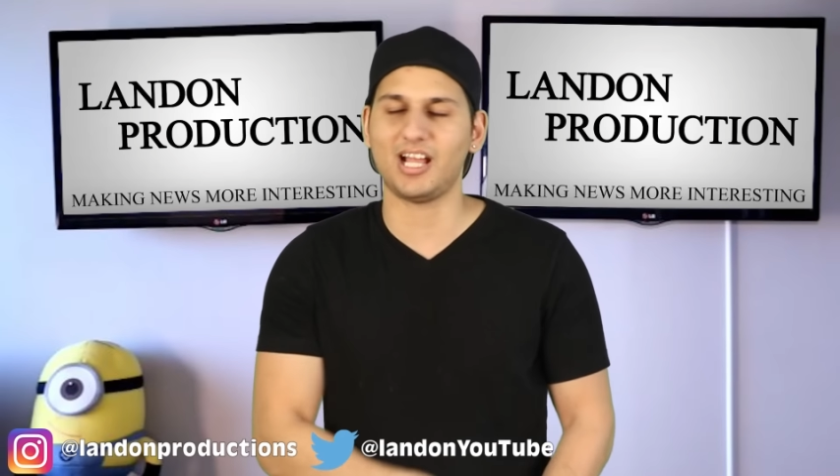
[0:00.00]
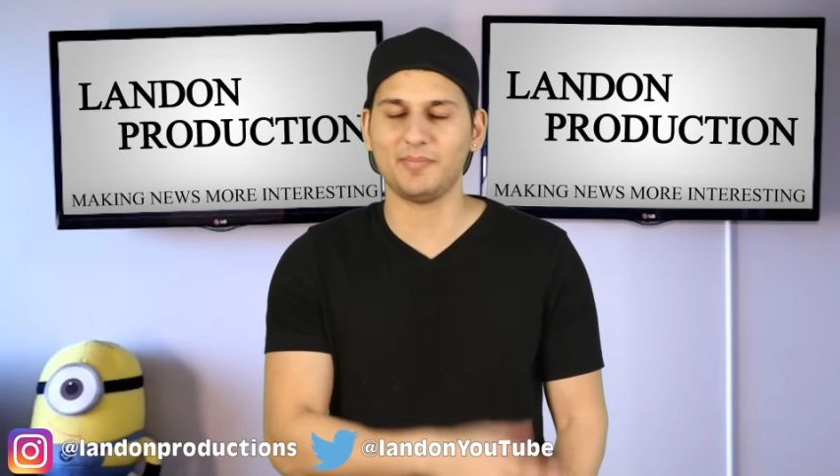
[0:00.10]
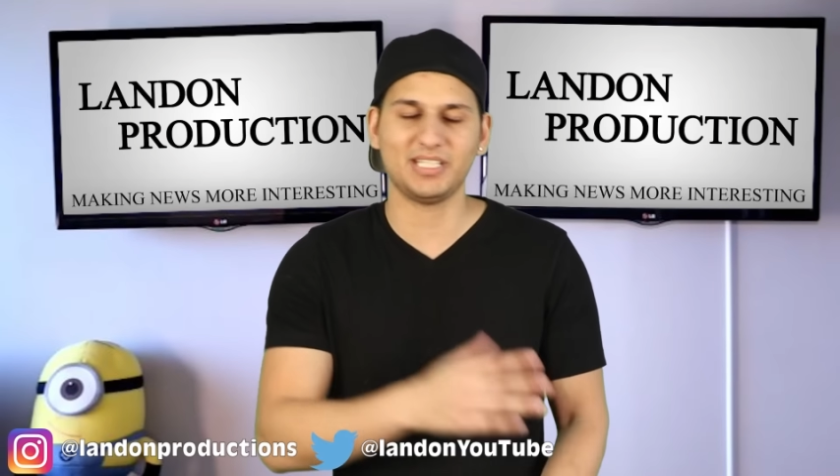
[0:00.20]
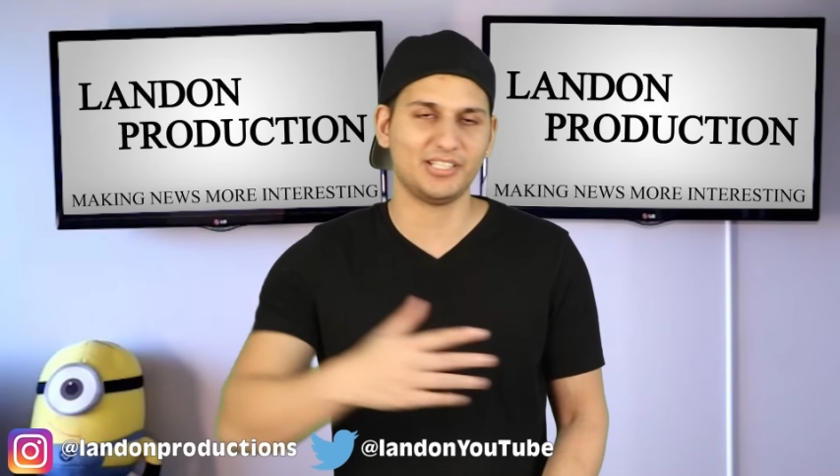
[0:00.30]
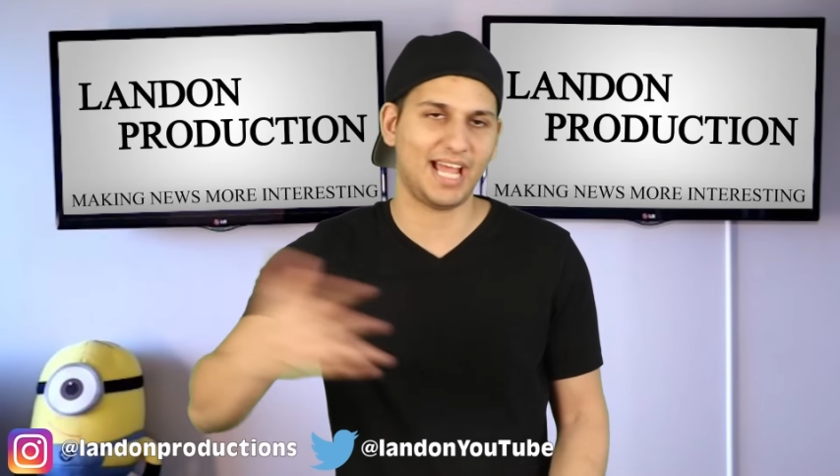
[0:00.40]
I
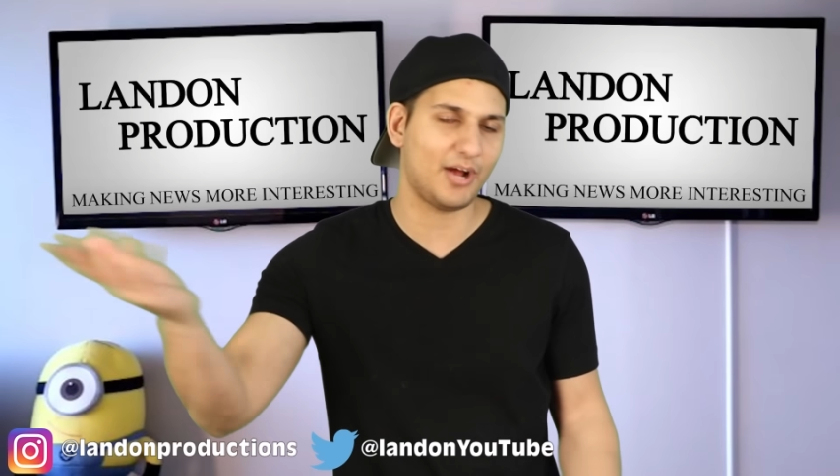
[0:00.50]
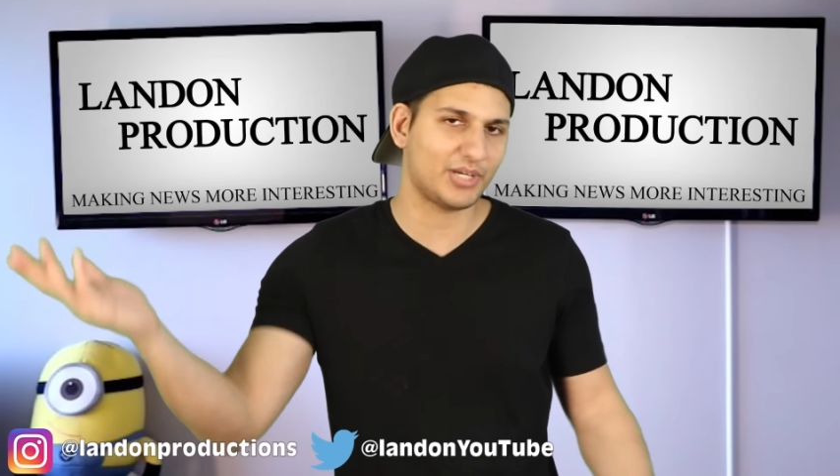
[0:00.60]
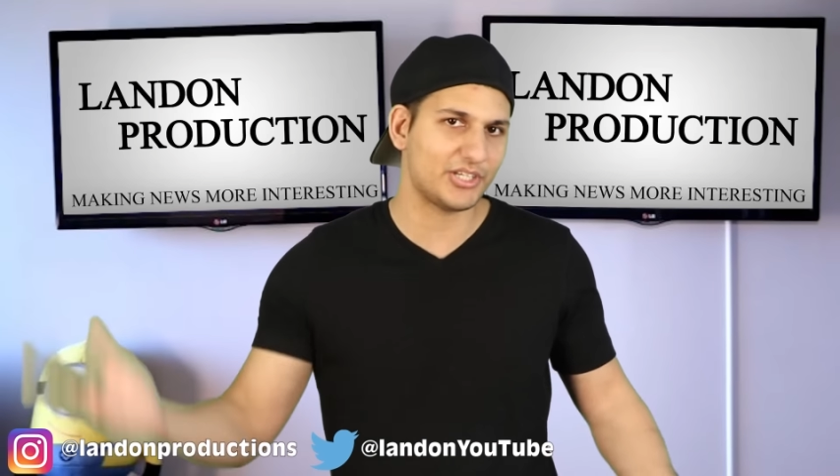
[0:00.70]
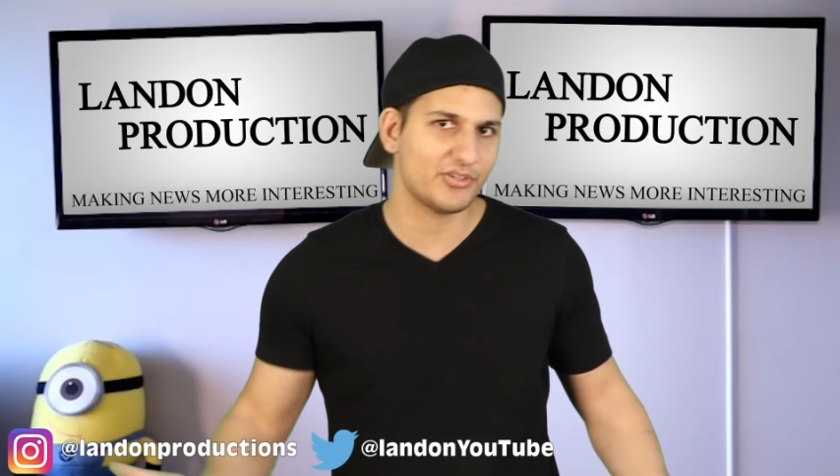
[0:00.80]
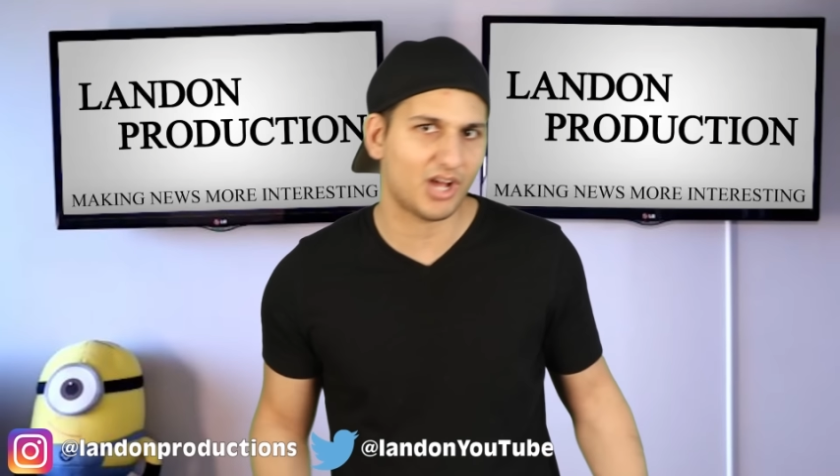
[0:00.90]
mean, how
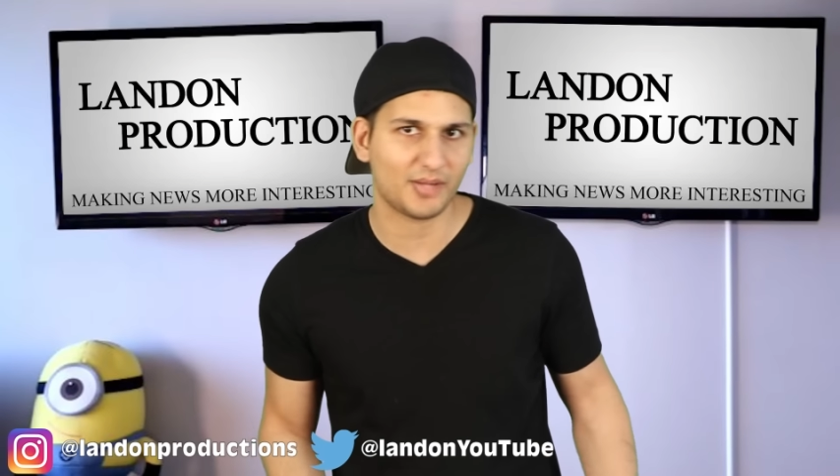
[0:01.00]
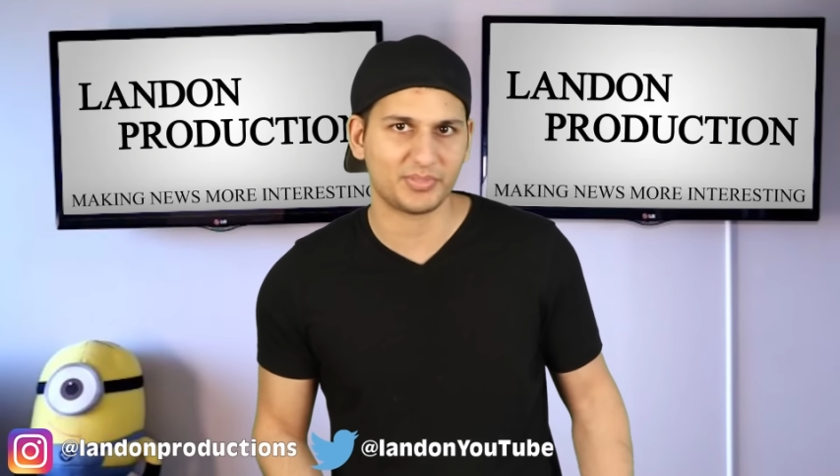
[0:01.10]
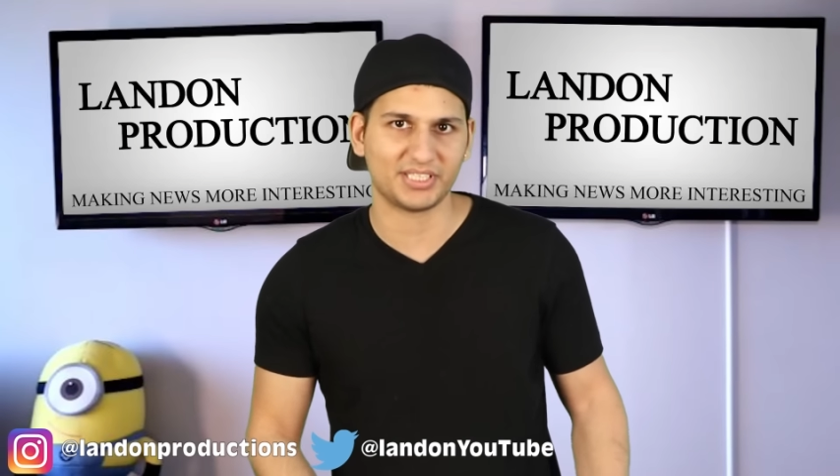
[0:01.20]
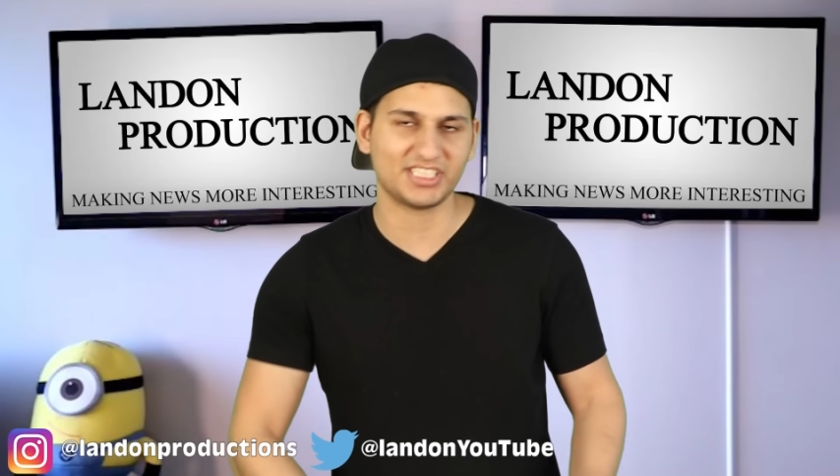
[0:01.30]
can you not be?